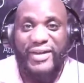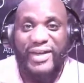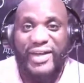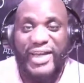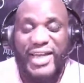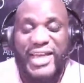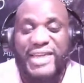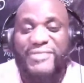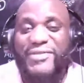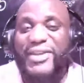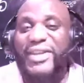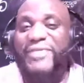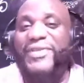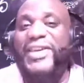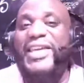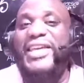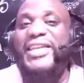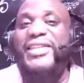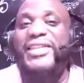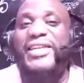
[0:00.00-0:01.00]
Even if
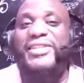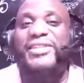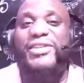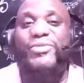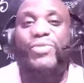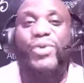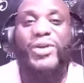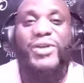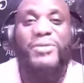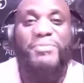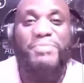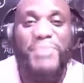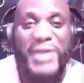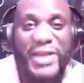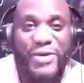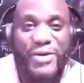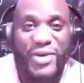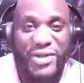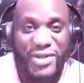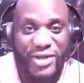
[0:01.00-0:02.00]
he doesn't want to
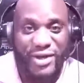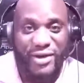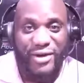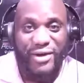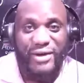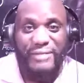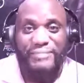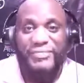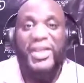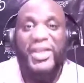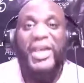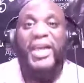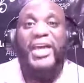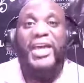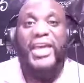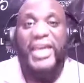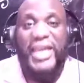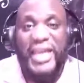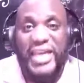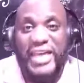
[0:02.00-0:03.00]
be with her,
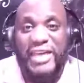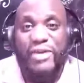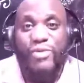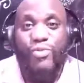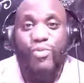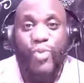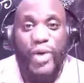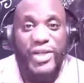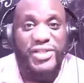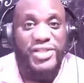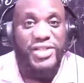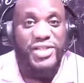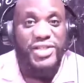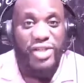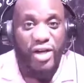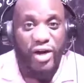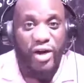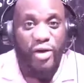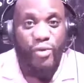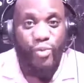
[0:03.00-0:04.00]
he wishes
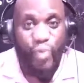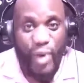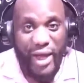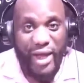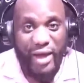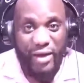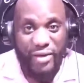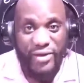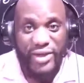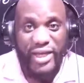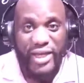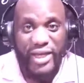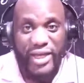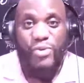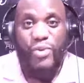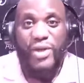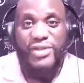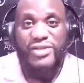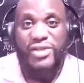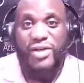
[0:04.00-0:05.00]
her well. And
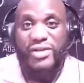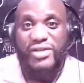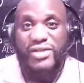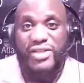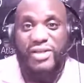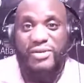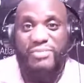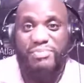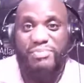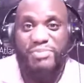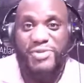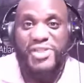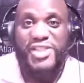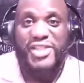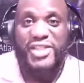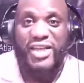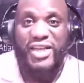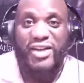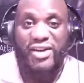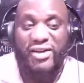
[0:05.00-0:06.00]
he wants her to
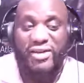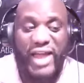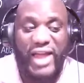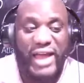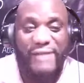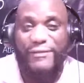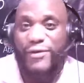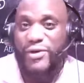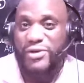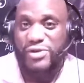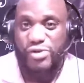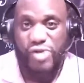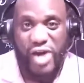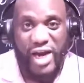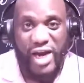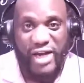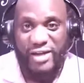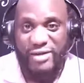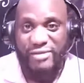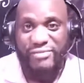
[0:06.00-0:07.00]
get her life on
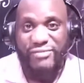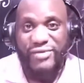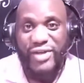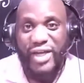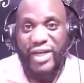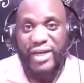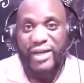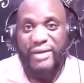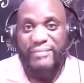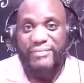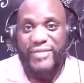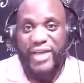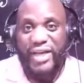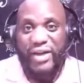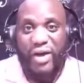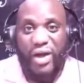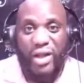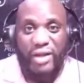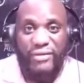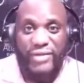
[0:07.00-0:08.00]
track and
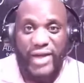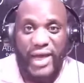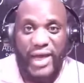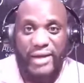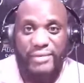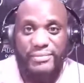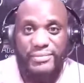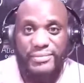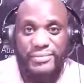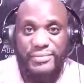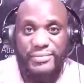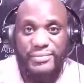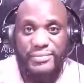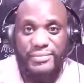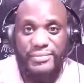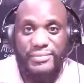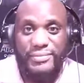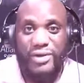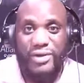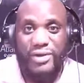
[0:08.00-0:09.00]
all of that.
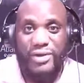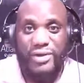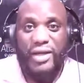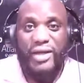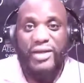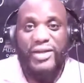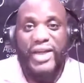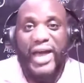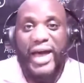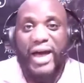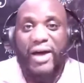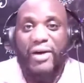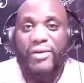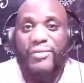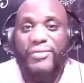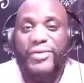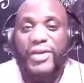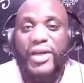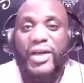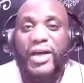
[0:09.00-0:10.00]
Now,
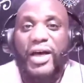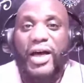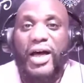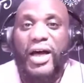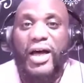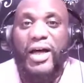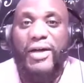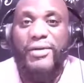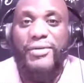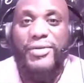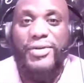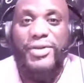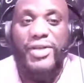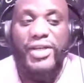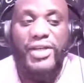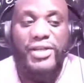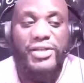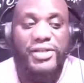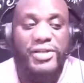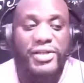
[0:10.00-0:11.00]

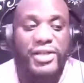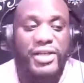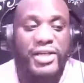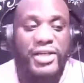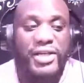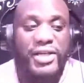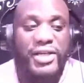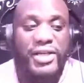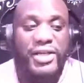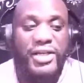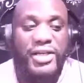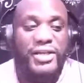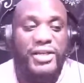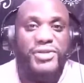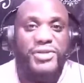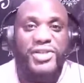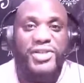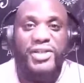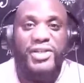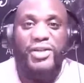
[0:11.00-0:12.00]
The
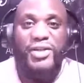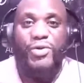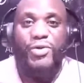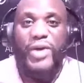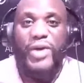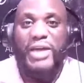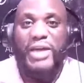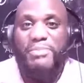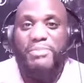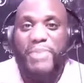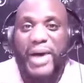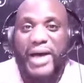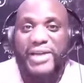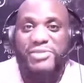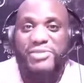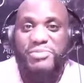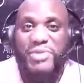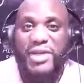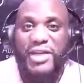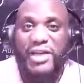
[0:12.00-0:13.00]
person who
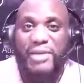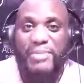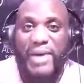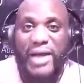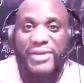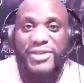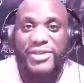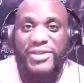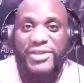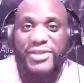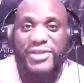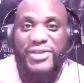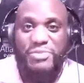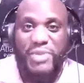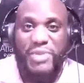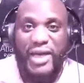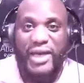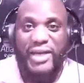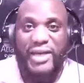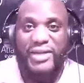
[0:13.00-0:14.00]
inboxed me about this
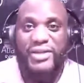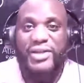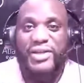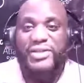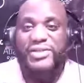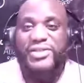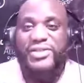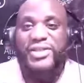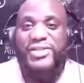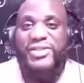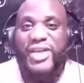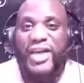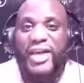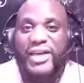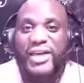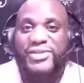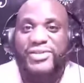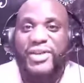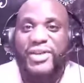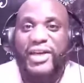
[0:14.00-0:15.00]
man, she says